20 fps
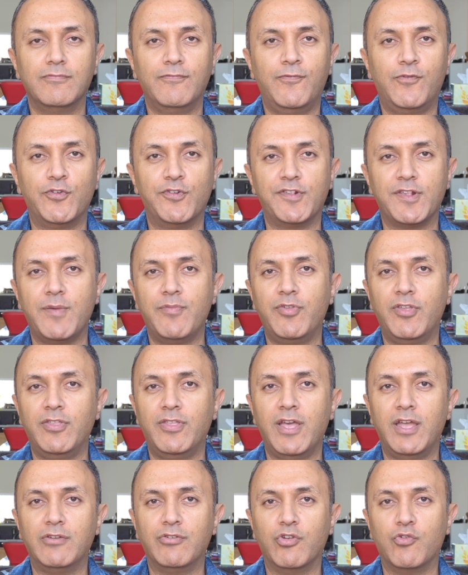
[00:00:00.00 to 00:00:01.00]
for something
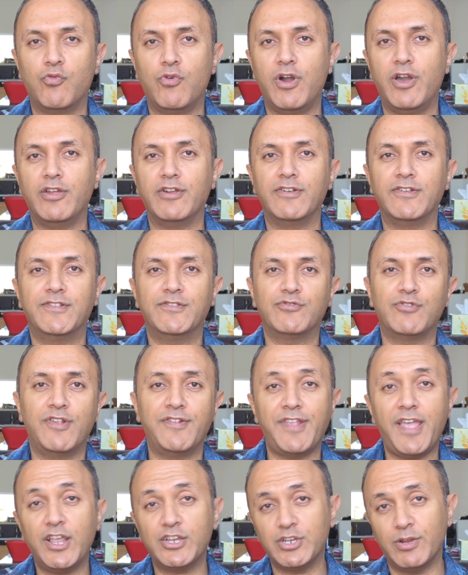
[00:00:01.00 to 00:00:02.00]
that requires
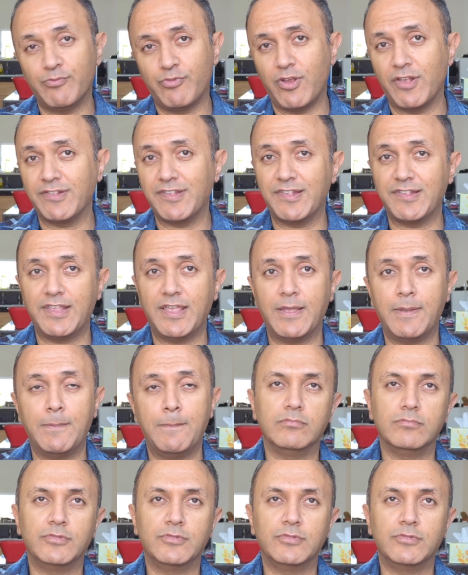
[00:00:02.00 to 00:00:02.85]
transaction processing?